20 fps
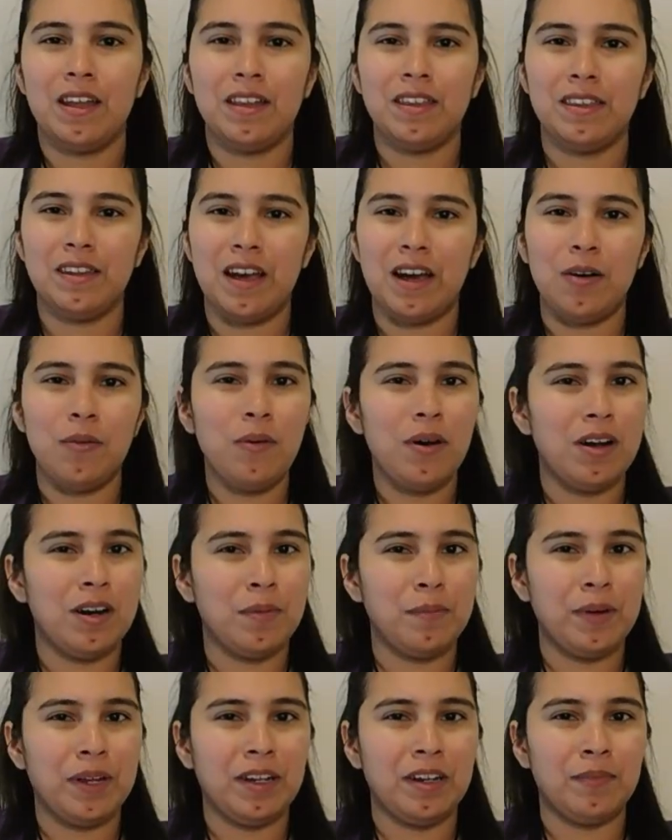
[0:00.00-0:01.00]
Now, on a
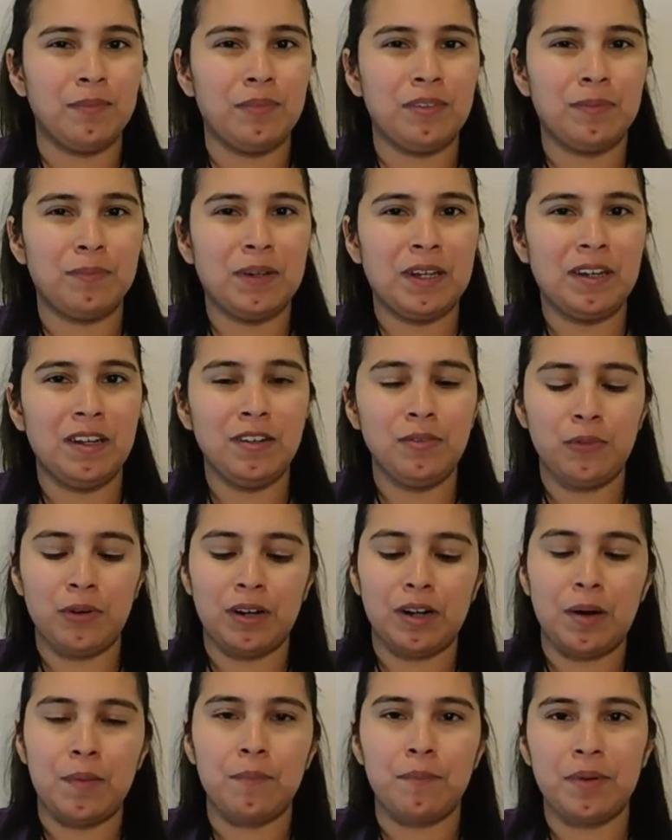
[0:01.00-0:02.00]
medium speed, we're
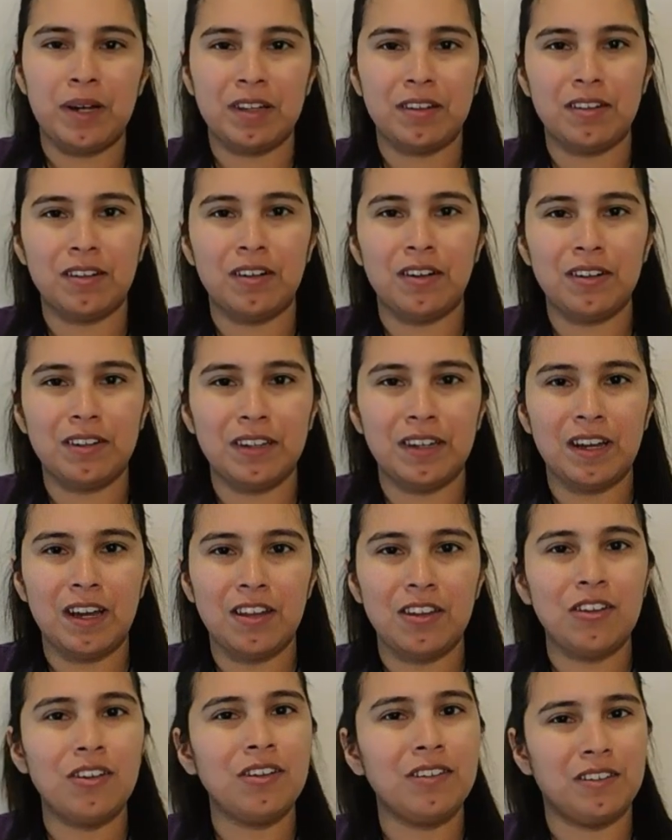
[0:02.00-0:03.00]
going to mix it all
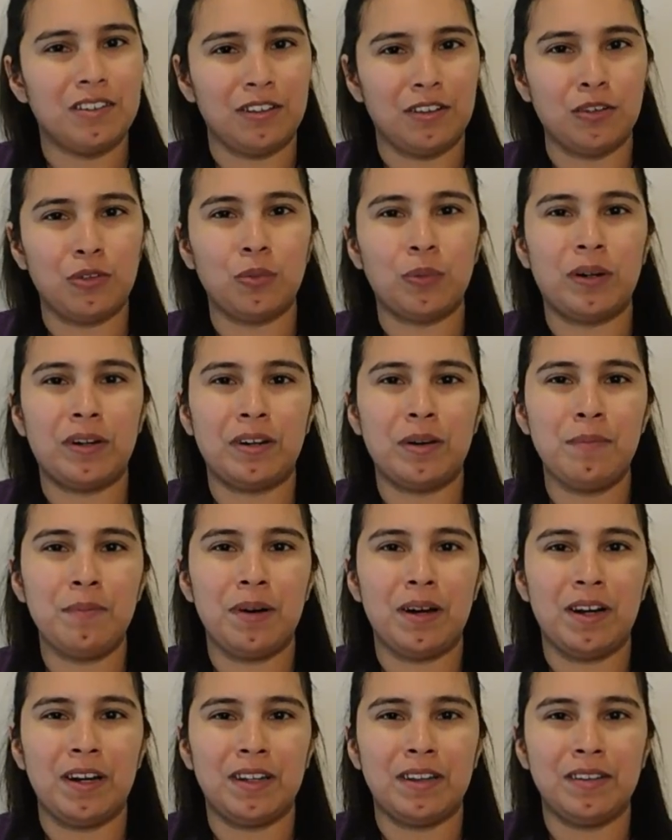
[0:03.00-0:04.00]
together until it's well
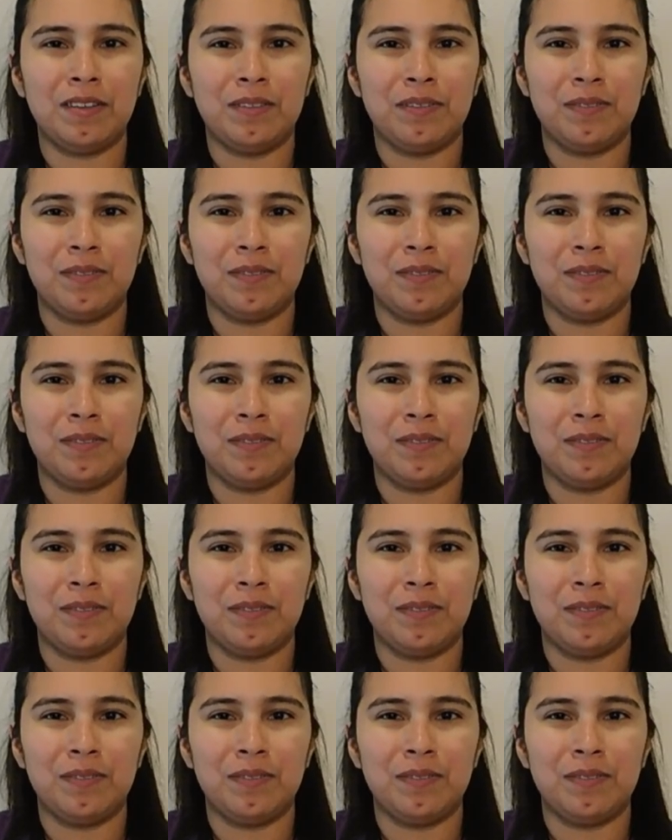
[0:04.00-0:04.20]
combined.